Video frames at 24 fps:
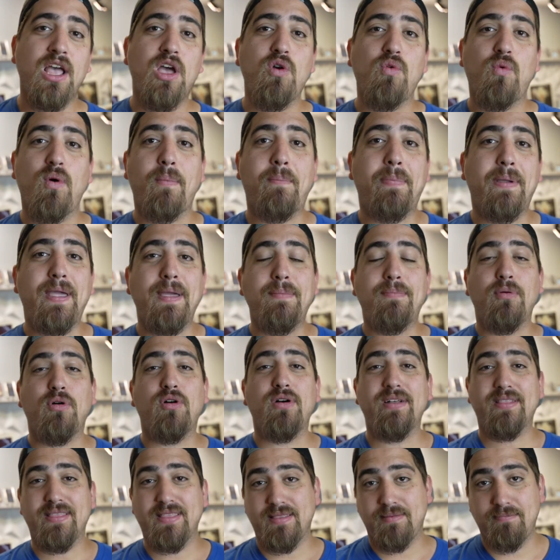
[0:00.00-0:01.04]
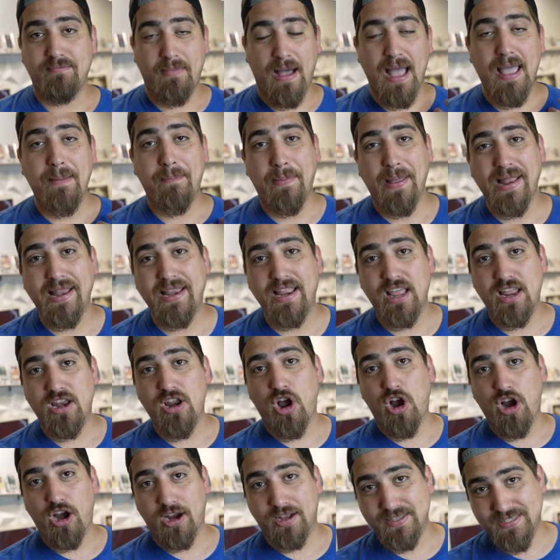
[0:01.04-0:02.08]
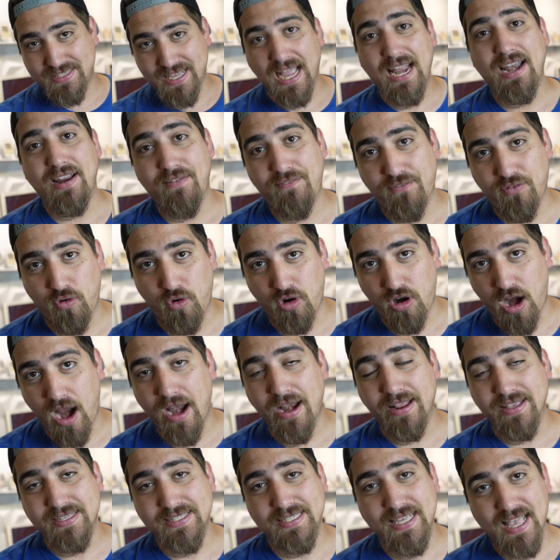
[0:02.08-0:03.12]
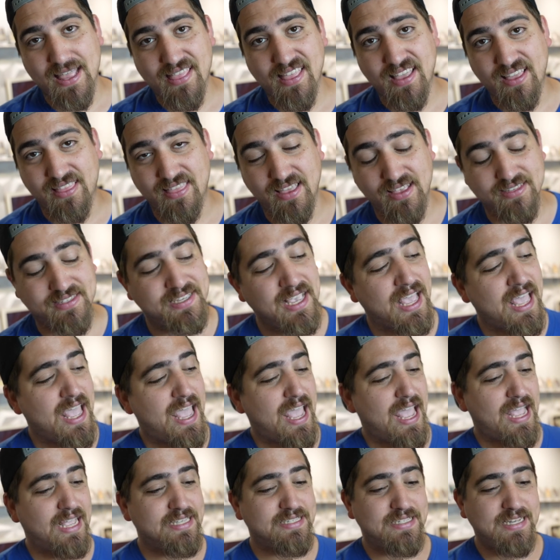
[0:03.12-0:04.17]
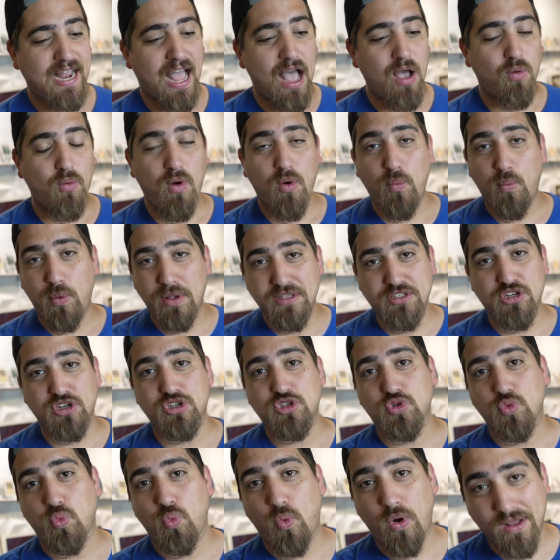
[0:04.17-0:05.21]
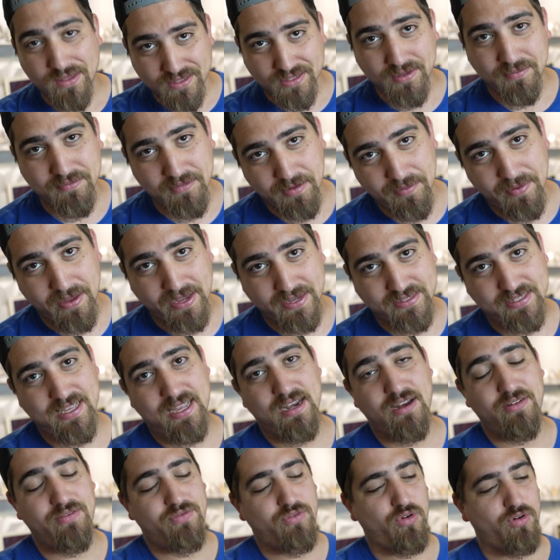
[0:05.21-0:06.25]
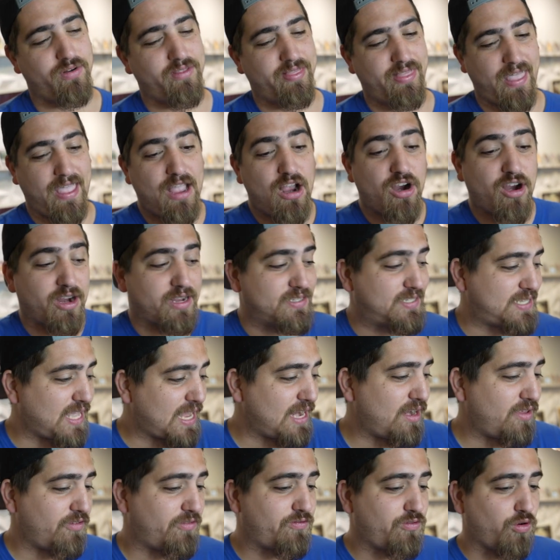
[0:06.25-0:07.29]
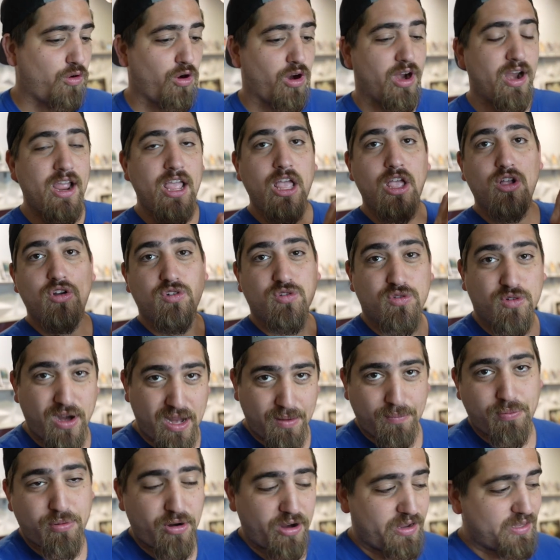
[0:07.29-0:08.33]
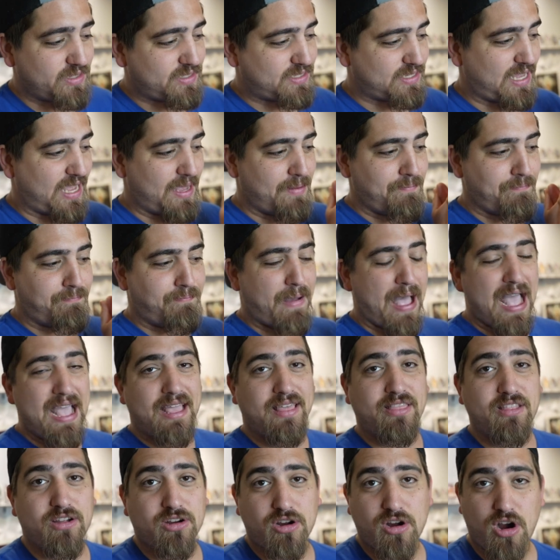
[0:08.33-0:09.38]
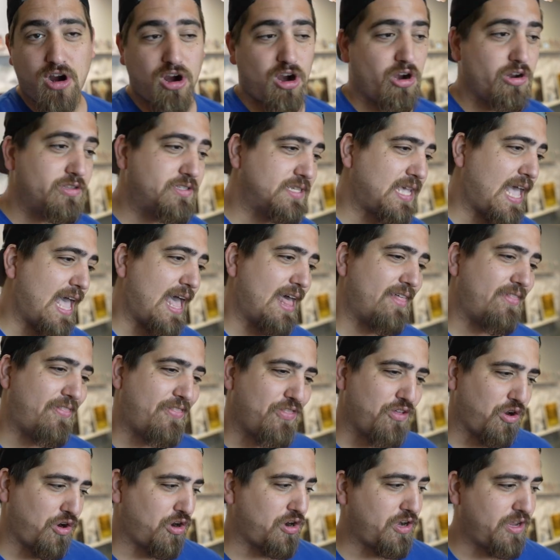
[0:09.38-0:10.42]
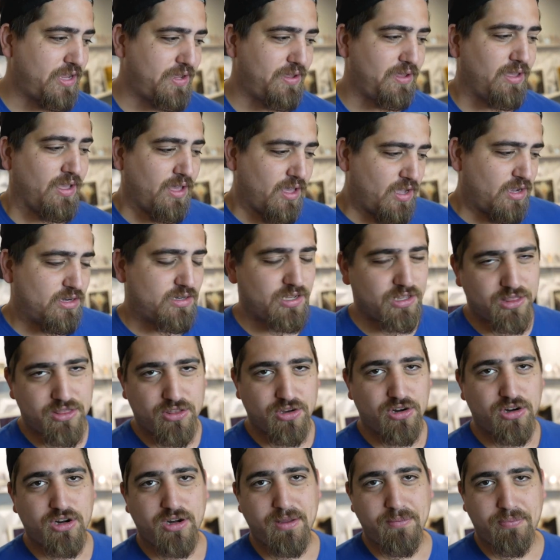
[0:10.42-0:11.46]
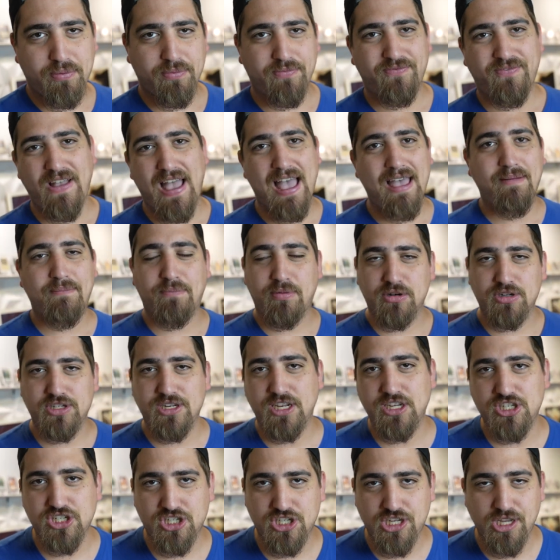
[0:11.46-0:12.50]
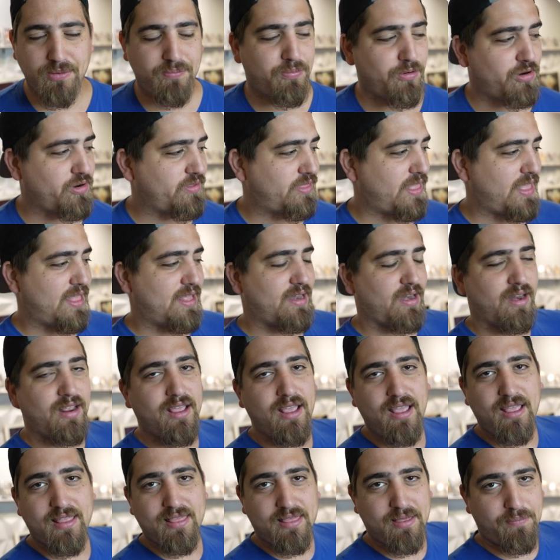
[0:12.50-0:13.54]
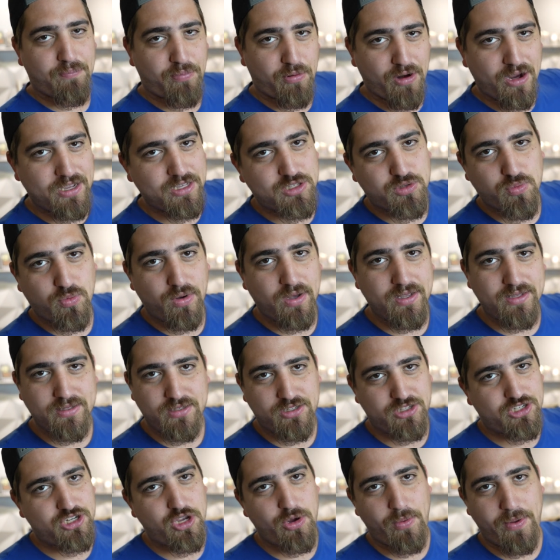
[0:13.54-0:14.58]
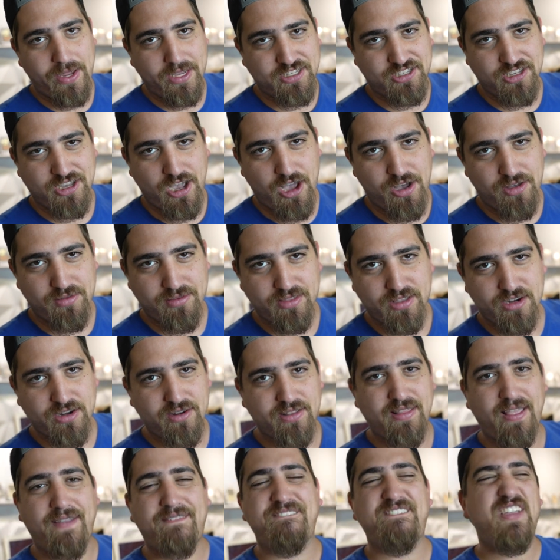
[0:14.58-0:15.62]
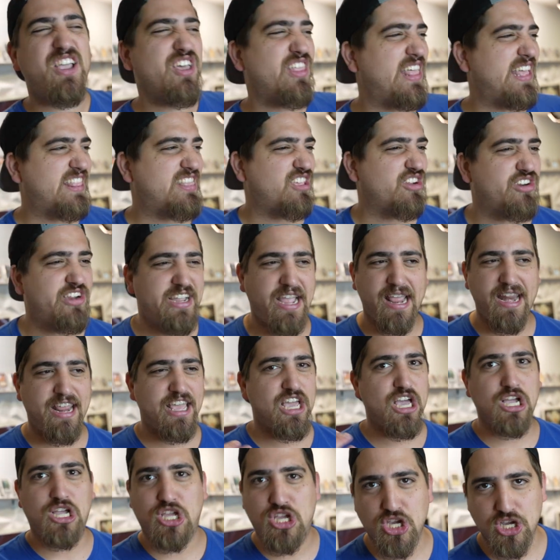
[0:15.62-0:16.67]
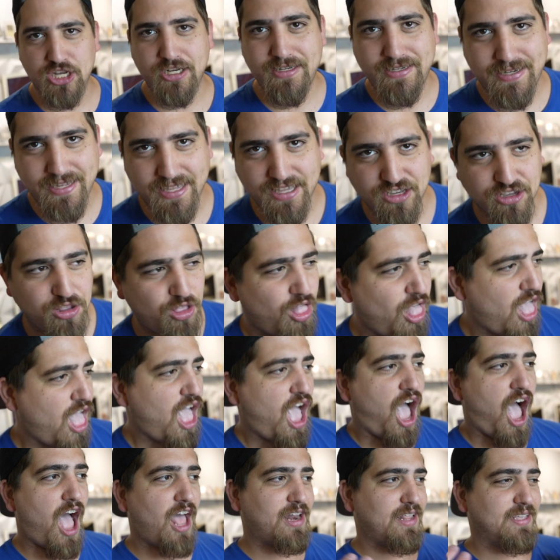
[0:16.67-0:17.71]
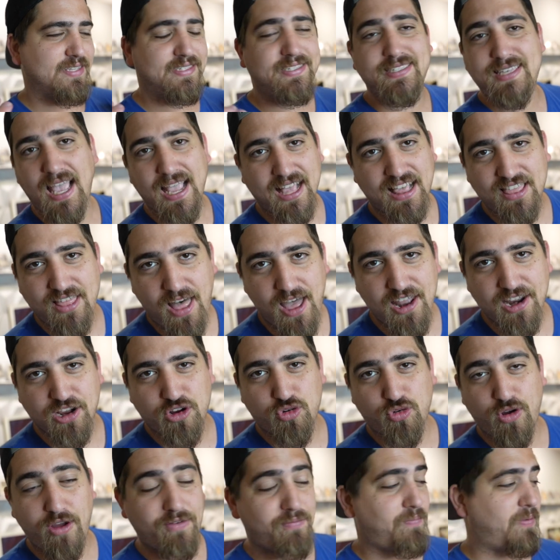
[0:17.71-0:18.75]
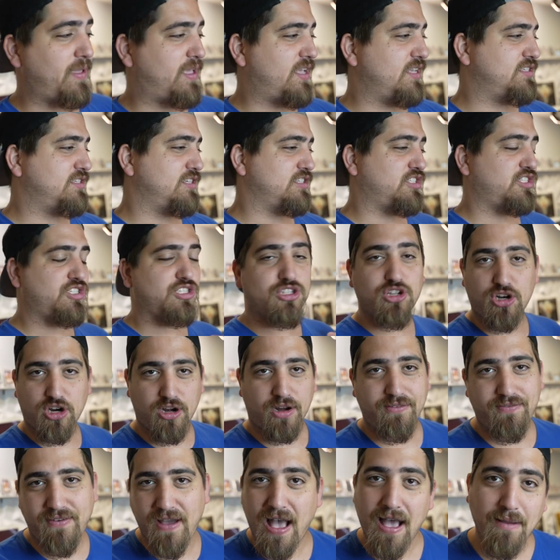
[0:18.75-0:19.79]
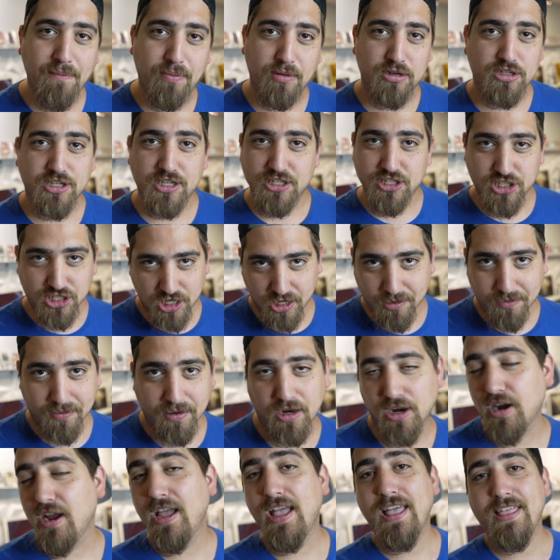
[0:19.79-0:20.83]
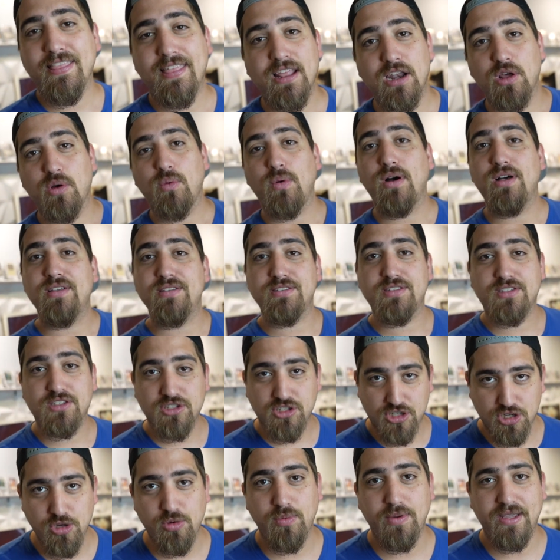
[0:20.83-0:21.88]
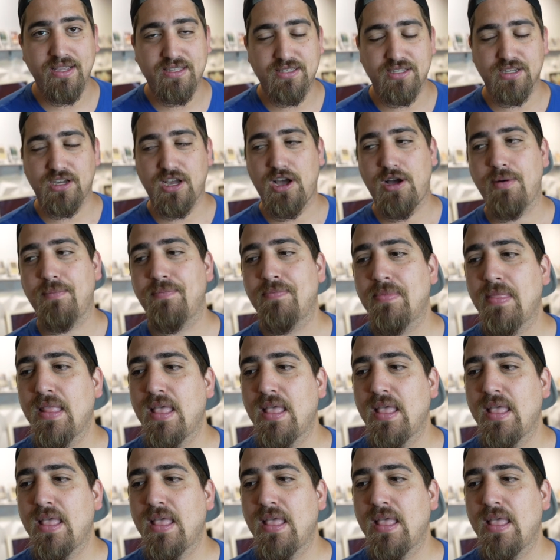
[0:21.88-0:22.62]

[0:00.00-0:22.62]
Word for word: What people, in my opinion, are excited for on a set like this is not what Wizards wants them to be excited for. They are excited for reprints and buying their cards at 30 to 35% cheaper than the price was 2 weeks ago. They feel like they're getting a good deal on a Cyclonic Rift because it's 35% cheaper than it was 2 weeks ago.